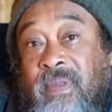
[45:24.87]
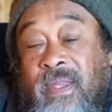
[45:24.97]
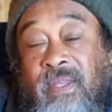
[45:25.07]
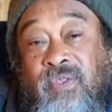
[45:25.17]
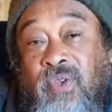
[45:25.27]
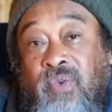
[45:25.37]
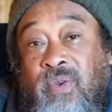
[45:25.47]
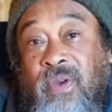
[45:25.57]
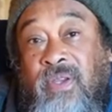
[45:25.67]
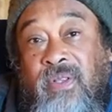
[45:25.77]
It is the
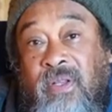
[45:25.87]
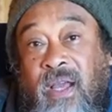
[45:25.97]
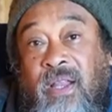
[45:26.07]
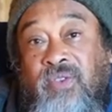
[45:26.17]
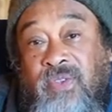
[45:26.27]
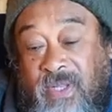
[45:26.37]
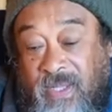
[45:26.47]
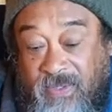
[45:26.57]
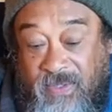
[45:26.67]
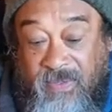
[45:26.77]
universal
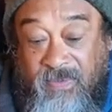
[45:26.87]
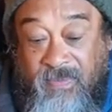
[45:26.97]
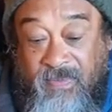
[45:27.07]
consciousness.